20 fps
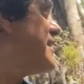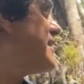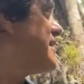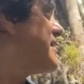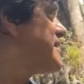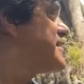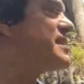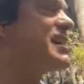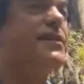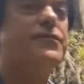
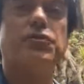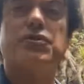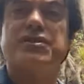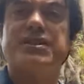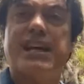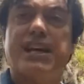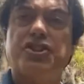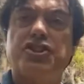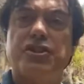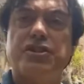Several
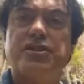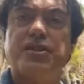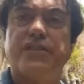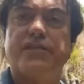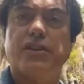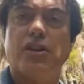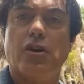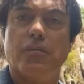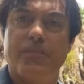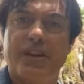sections of it
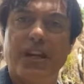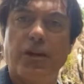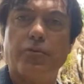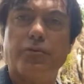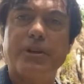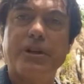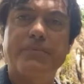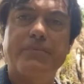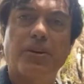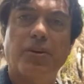are being
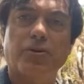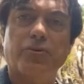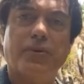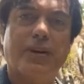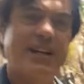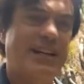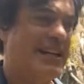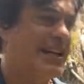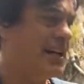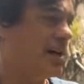rebuilt
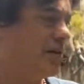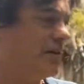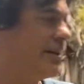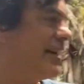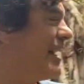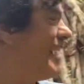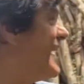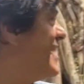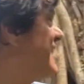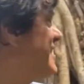right now,
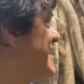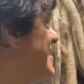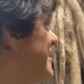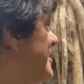and